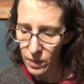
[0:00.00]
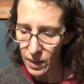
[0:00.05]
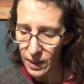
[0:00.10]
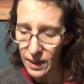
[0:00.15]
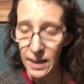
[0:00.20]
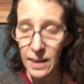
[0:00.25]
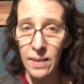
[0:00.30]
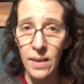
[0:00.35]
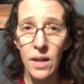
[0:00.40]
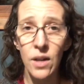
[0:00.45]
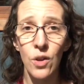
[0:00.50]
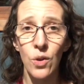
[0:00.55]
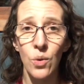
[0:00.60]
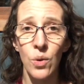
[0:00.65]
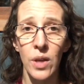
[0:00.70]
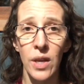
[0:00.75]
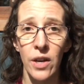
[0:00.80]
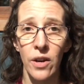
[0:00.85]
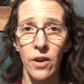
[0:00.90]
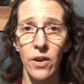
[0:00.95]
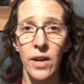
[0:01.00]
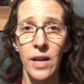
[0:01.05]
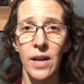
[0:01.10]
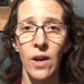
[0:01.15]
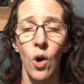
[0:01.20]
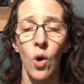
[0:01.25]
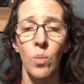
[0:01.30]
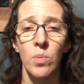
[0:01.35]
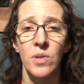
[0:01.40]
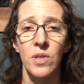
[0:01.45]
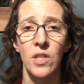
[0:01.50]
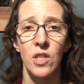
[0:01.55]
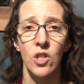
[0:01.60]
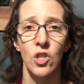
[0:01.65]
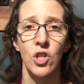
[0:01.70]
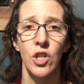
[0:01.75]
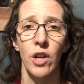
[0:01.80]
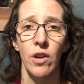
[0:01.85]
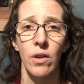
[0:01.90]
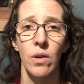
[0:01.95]
in the new year in hopes to
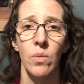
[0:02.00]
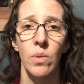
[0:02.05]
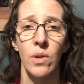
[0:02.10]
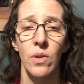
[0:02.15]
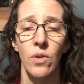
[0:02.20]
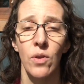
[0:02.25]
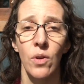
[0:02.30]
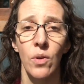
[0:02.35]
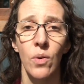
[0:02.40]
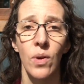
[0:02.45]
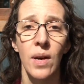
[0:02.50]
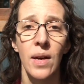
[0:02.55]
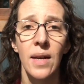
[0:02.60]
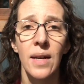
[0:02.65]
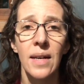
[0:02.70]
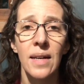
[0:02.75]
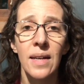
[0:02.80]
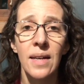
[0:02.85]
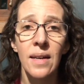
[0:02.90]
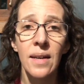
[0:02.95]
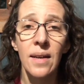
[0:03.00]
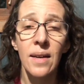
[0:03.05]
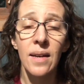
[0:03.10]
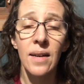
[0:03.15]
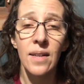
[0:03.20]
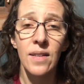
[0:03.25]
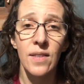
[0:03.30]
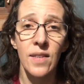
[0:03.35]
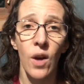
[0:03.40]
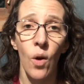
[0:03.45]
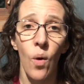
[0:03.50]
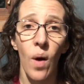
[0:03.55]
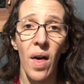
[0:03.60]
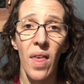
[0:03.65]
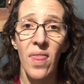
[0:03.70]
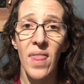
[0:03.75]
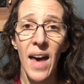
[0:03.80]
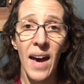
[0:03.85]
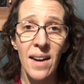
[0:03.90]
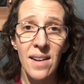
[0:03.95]
share it with you. So
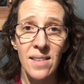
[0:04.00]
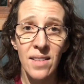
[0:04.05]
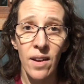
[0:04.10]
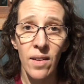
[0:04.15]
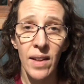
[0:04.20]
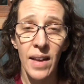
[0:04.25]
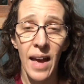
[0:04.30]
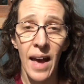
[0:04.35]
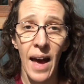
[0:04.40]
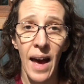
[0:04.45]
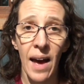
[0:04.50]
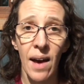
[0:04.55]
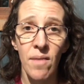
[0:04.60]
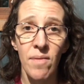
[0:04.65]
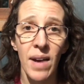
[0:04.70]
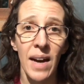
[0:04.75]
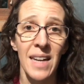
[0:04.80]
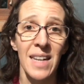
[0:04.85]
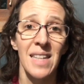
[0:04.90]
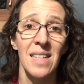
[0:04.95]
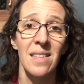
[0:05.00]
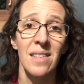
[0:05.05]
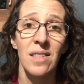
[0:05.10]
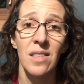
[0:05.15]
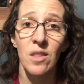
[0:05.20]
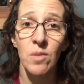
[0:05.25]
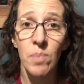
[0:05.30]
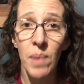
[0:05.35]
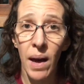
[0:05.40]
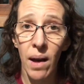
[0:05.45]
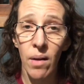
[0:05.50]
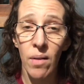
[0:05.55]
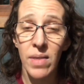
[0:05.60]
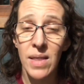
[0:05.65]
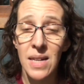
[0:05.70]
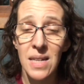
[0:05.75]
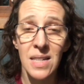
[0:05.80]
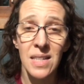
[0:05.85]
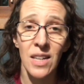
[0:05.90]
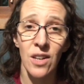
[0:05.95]
that is all I have. I can smell
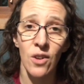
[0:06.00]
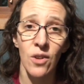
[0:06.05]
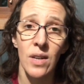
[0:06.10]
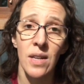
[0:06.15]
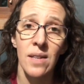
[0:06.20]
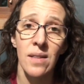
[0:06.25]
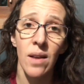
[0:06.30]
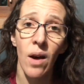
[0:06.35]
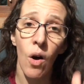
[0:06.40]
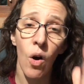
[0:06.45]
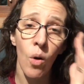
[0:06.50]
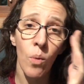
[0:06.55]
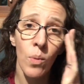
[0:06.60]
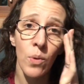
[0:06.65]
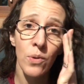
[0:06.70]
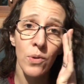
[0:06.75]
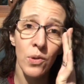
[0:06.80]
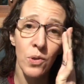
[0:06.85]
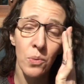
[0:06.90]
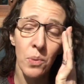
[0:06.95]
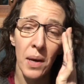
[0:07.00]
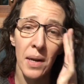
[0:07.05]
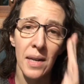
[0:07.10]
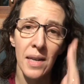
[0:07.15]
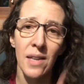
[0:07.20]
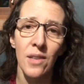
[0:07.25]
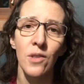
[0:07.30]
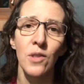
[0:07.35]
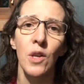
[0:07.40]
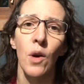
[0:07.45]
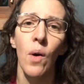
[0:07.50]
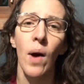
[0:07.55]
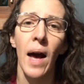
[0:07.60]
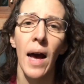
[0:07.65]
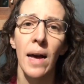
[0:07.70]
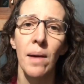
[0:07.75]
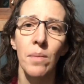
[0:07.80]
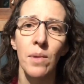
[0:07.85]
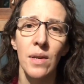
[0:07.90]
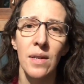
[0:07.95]
that dinner is almost ready, so
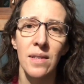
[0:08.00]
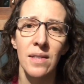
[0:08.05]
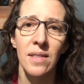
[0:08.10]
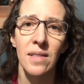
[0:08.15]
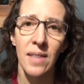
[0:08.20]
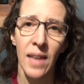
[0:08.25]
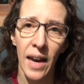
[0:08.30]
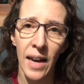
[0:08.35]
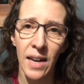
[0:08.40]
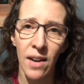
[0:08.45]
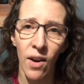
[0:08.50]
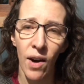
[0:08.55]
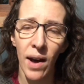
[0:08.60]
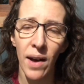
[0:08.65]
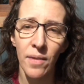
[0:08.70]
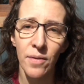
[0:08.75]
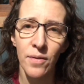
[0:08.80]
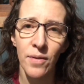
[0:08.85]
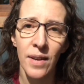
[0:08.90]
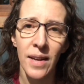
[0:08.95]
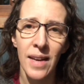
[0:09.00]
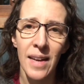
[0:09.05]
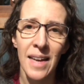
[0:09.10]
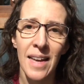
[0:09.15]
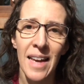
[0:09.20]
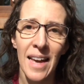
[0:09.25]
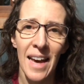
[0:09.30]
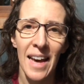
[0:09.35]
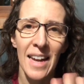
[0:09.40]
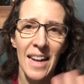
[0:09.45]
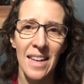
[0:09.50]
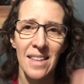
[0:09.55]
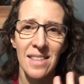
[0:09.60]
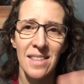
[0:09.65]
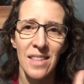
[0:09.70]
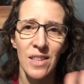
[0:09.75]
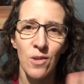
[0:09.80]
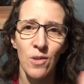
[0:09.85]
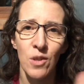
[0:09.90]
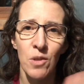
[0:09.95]
I am gonna sign off and I'll
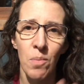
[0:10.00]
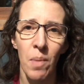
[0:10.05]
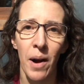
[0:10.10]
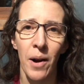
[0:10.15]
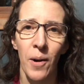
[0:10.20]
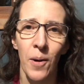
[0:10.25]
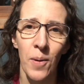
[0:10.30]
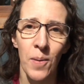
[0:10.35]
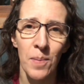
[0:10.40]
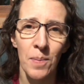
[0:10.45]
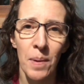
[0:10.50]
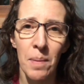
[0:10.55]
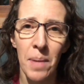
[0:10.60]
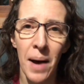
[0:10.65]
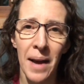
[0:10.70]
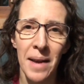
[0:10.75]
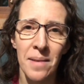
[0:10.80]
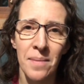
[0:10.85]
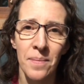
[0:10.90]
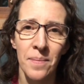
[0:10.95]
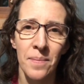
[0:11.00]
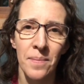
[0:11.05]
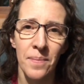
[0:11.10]
see you tomorrow. Bye-bye.